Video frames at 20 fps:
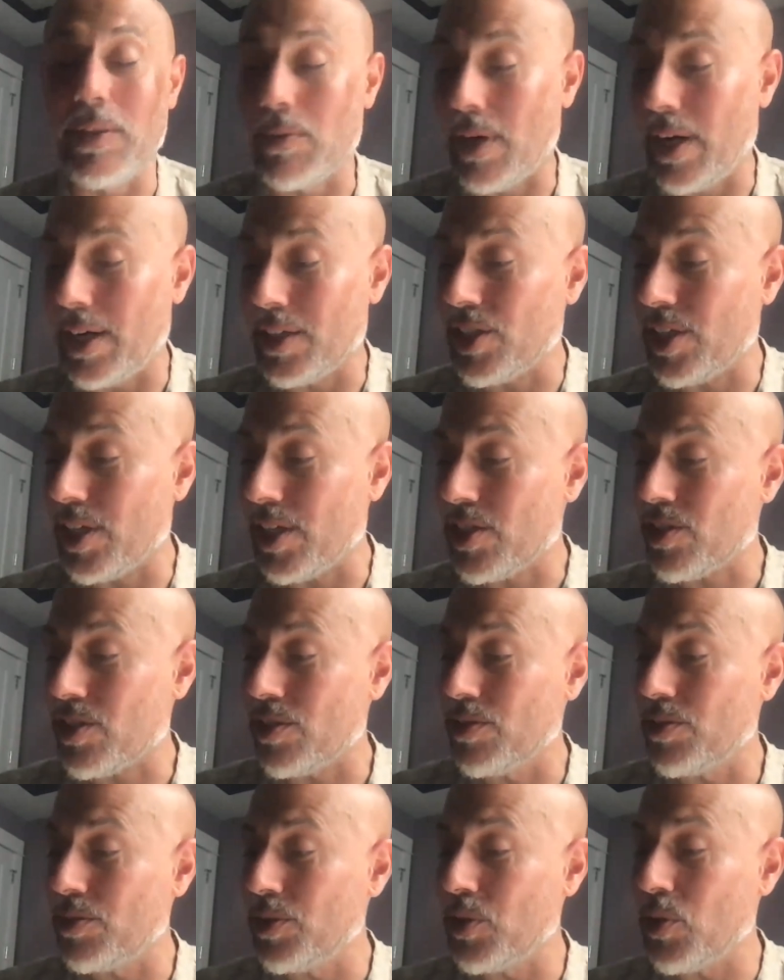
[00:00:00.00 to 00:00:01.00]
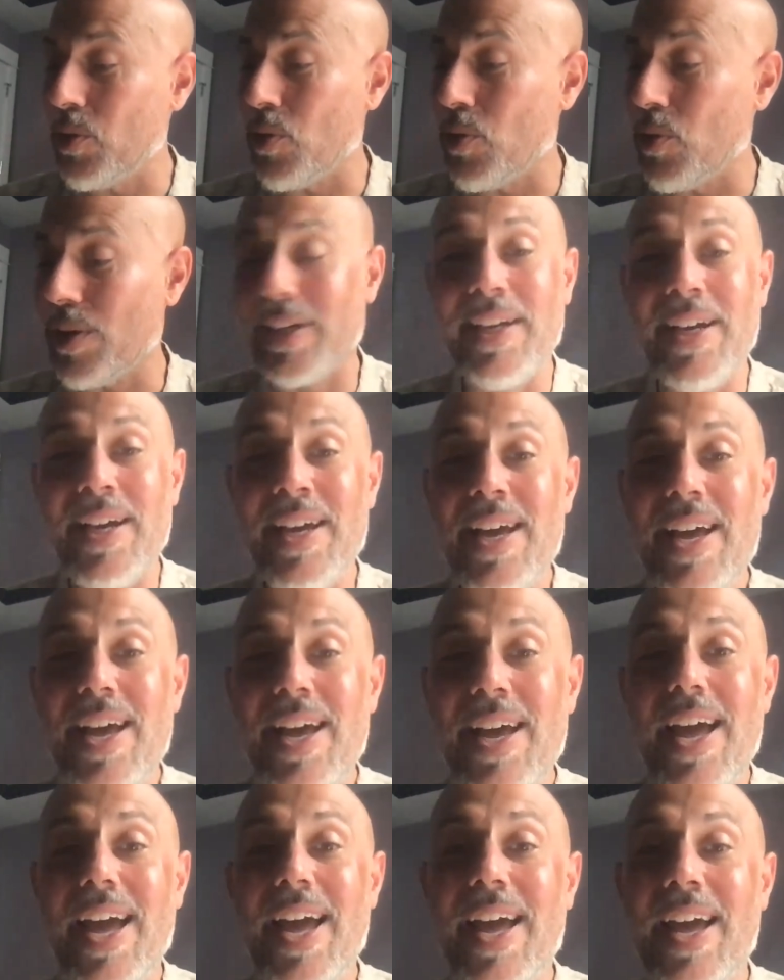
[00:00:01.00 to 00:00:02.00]
Rochester, New York,
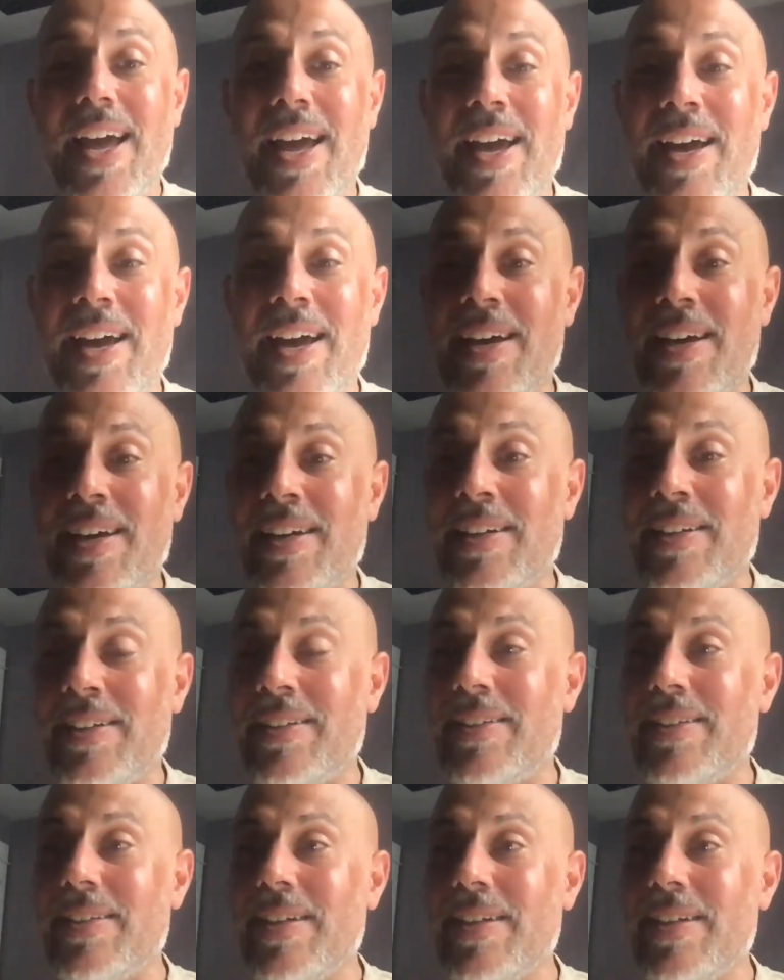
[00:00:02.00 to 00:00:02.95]
and